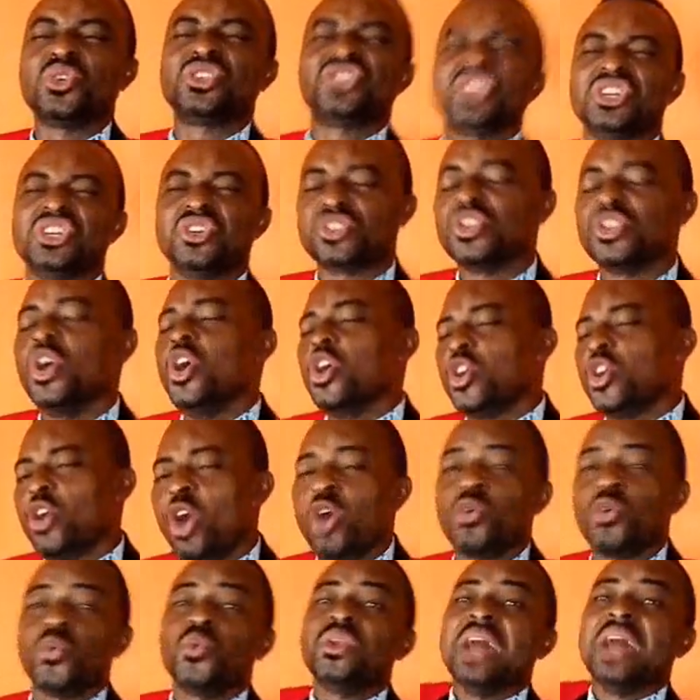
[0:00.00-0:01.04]
so serious,
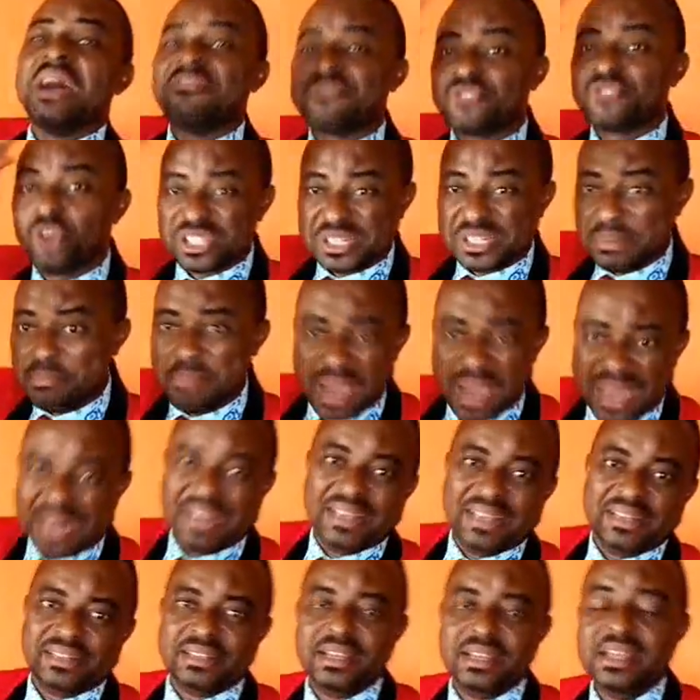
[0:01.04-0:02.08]
God would have gotten
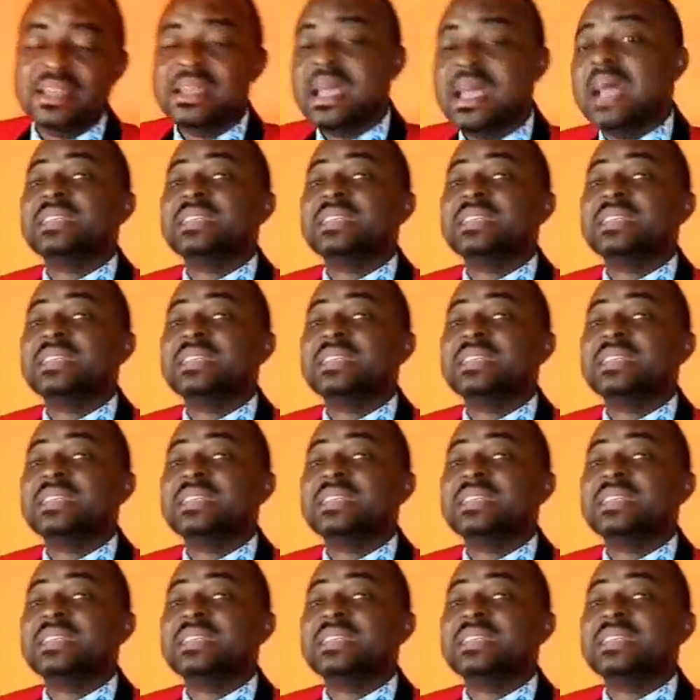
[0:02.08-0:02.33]
married.